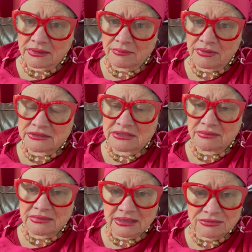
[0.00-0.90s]
But
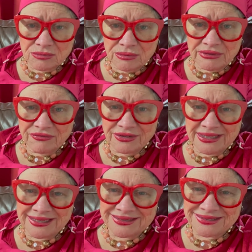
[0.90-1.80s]
sometimes what we
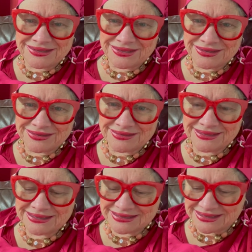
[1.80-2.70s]
forget to do
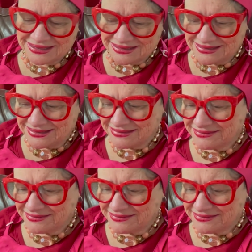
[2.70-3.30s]
is this.